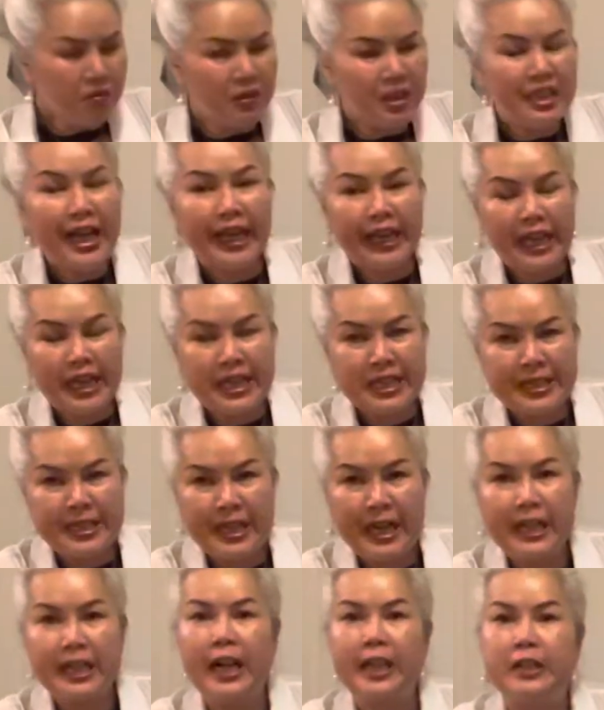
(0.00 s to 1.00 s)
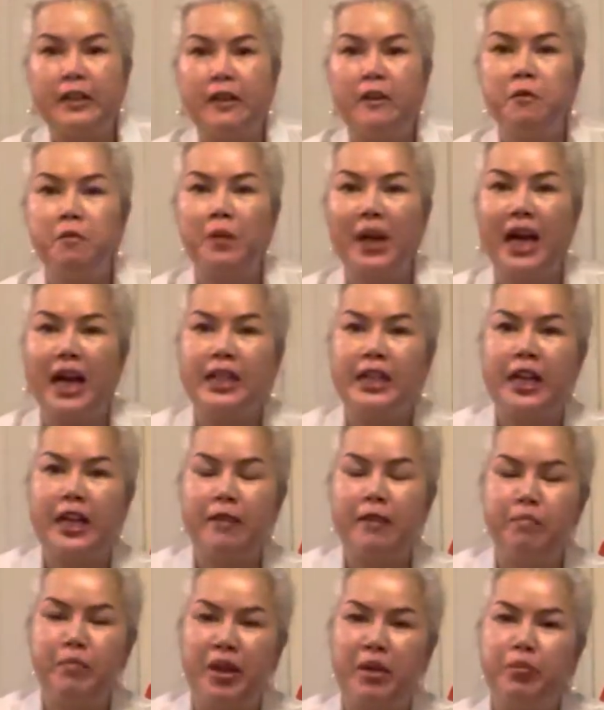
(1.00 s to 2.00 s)
Like I said, I don't mind
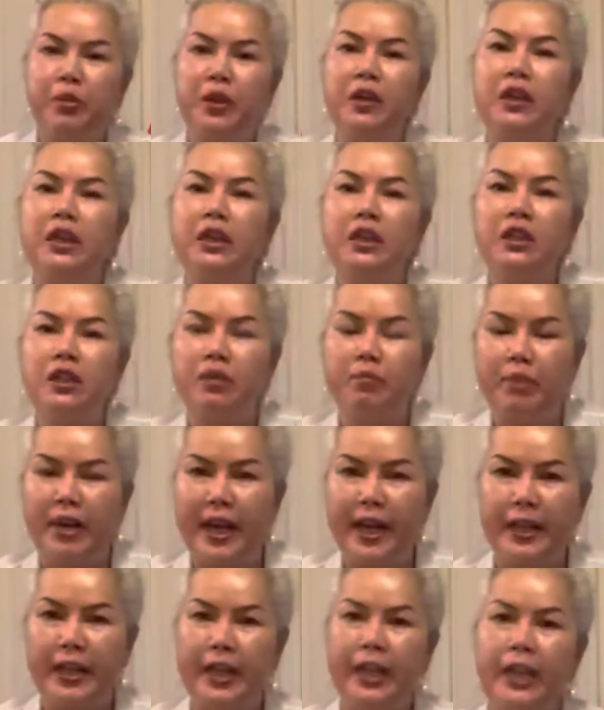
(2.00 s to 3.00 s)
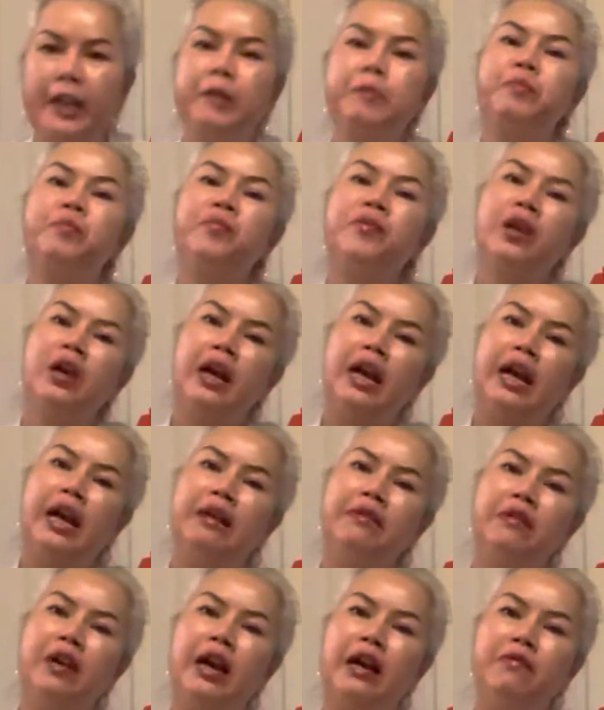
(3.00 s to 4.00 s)
have people earn a penny.
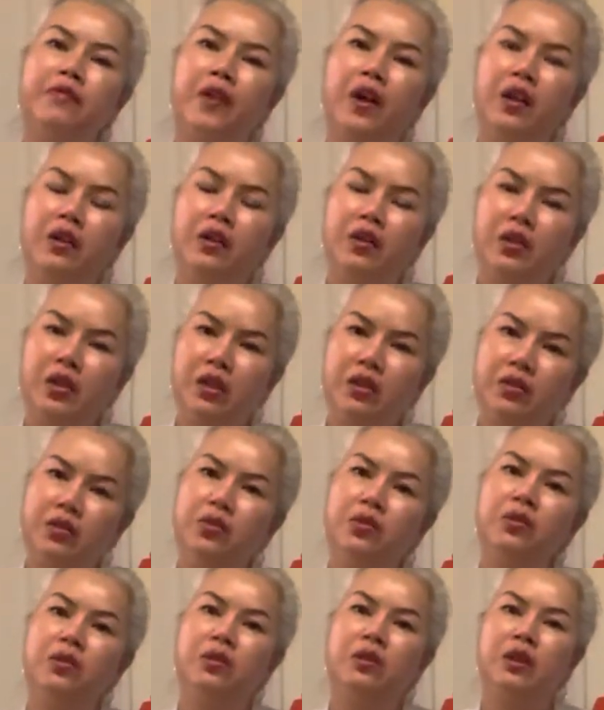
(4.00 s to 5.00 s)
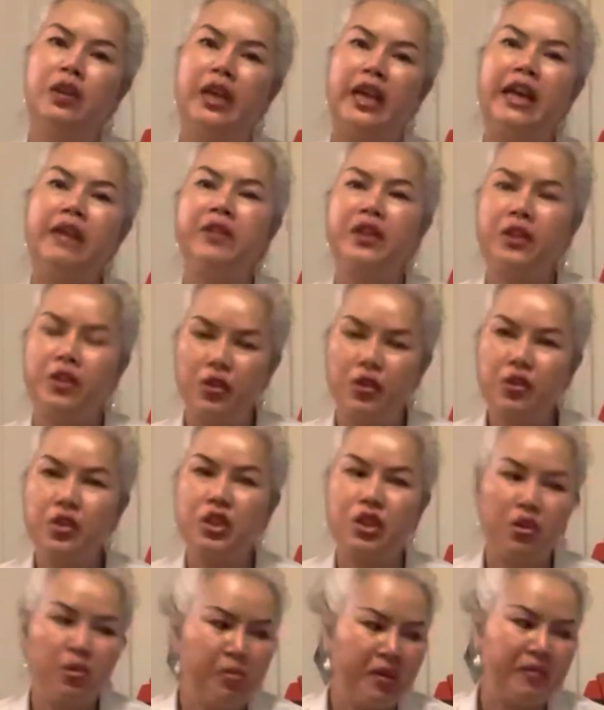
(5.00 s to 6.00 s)
I follow the rules. Even
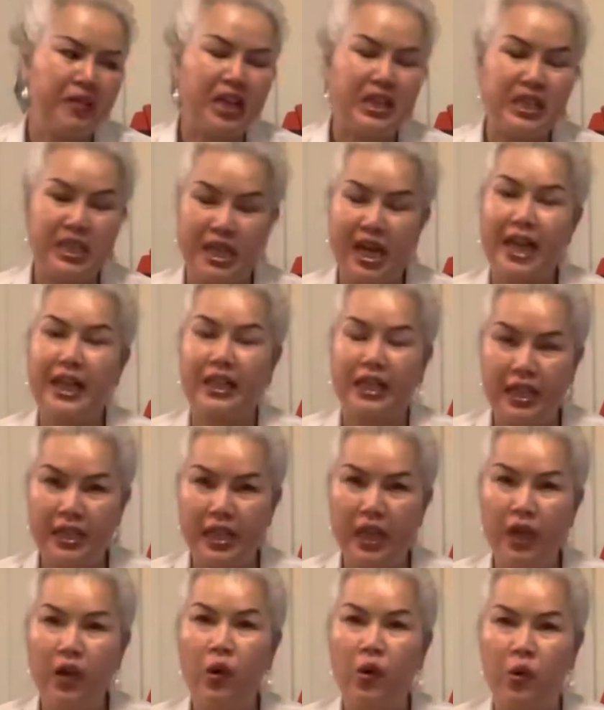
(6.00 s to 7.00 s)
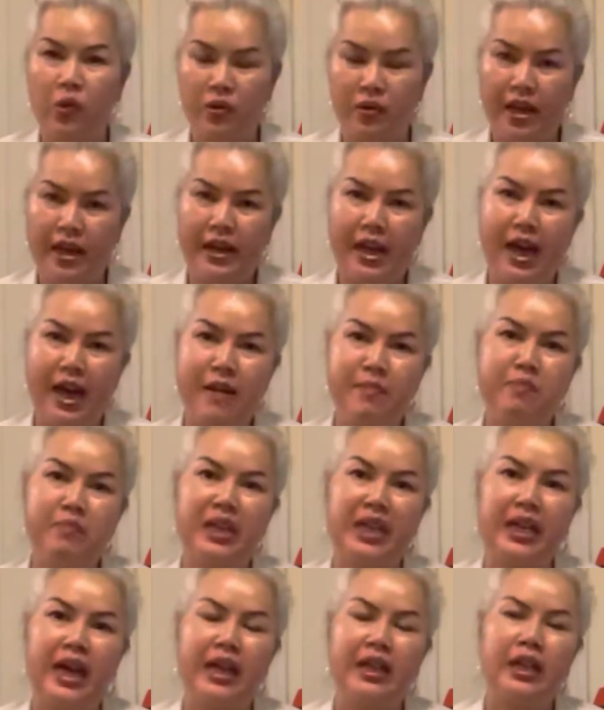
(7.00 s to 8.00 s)
YouTube, if they check, they know that I'm
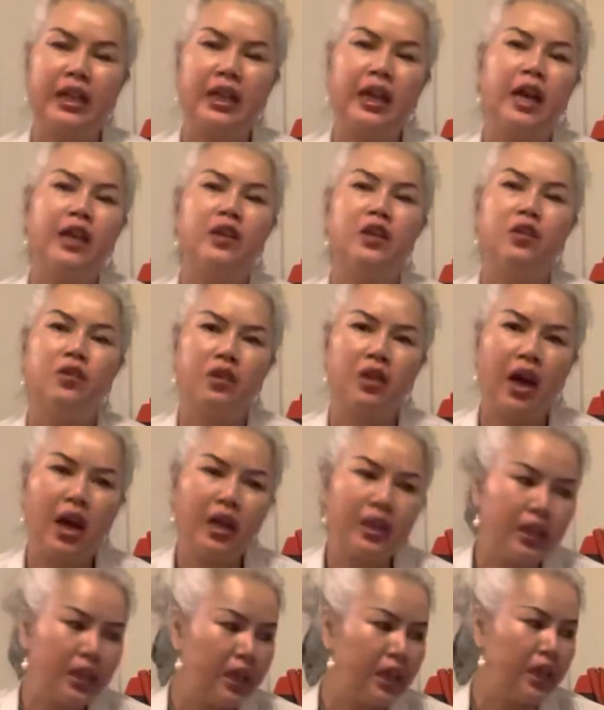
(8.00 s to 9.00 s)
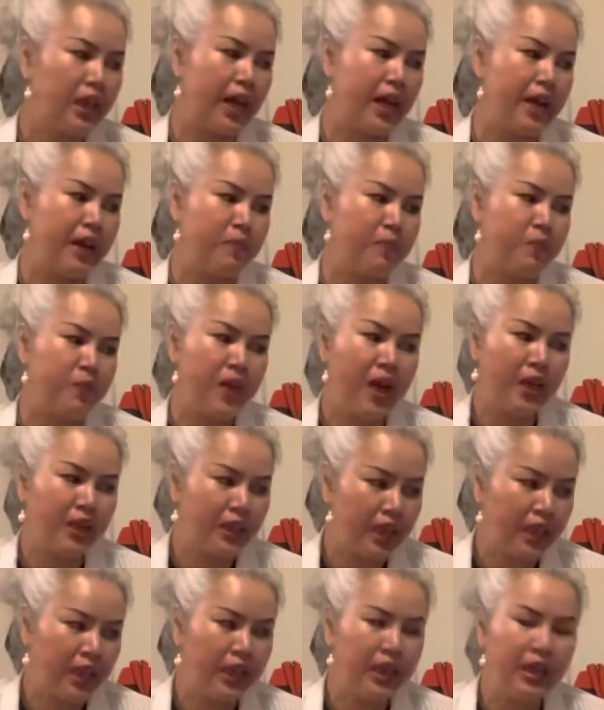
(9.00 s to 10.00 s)
beginning, I know nothing, I have
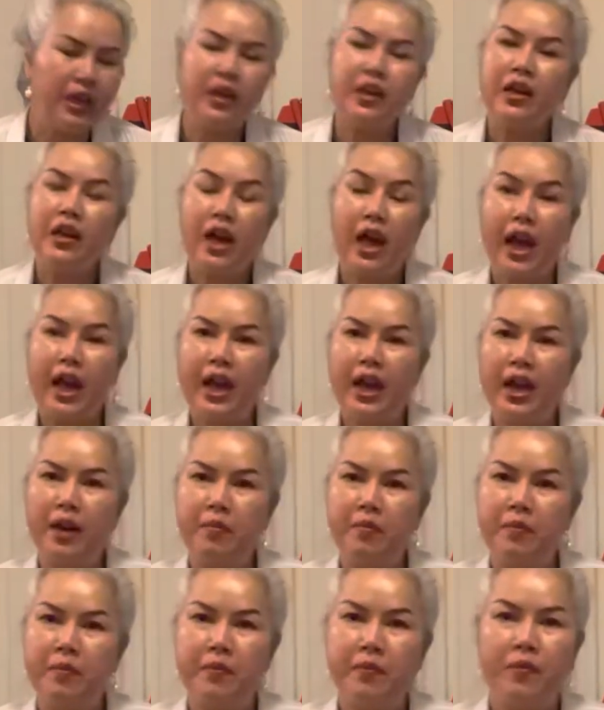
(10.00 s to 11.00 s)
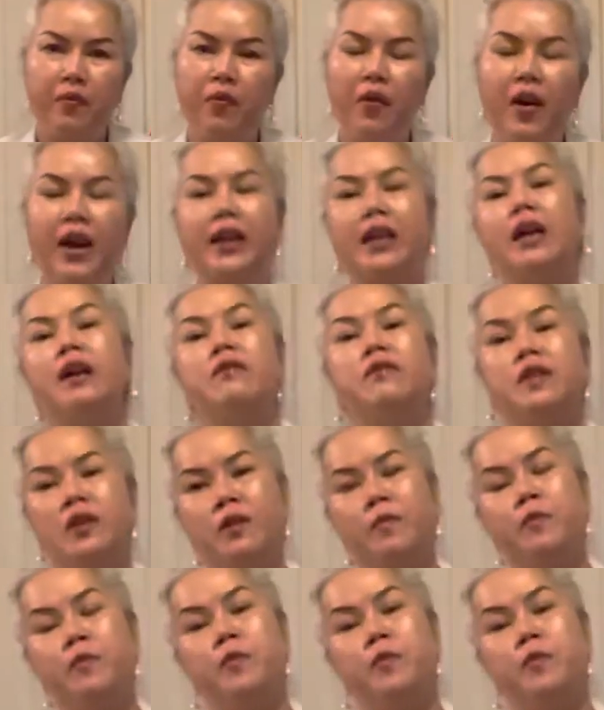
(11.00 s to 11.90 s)
nothing, I have whatever.